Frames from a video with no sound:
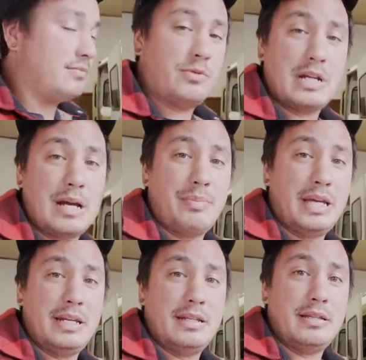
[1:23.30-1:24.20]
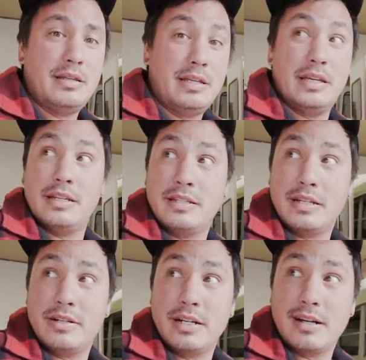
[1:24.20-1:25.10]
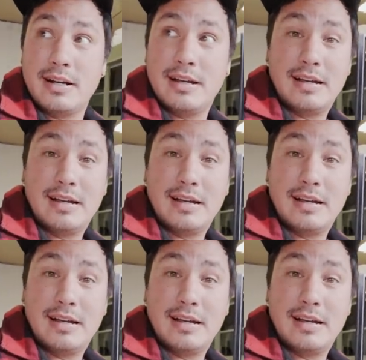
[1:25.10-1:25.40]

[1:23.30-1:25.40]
When I painted the interior,